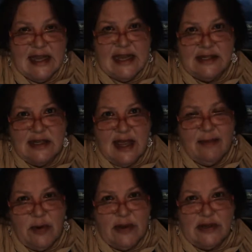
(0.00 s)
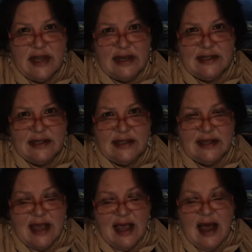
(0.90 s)
It's in Amarillo, Texas.
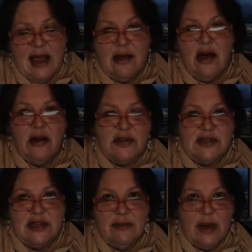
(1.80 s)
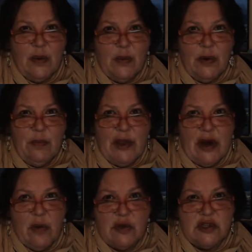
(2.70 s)
I called to see about a room there
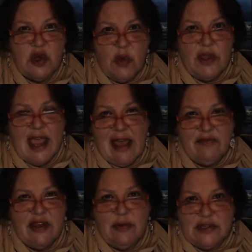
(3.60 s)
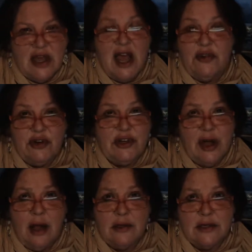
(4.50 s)
and was told the cat fee was
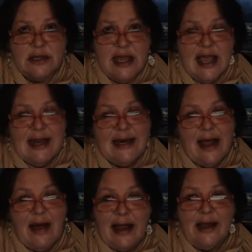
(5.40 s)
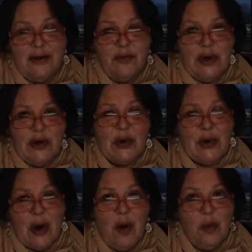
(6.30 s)
$100. Now, I could have rented her
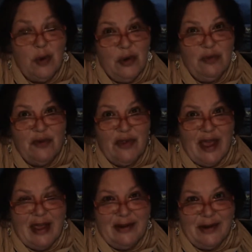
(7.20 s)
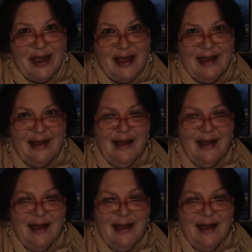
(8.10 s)
a whole room for that, okay?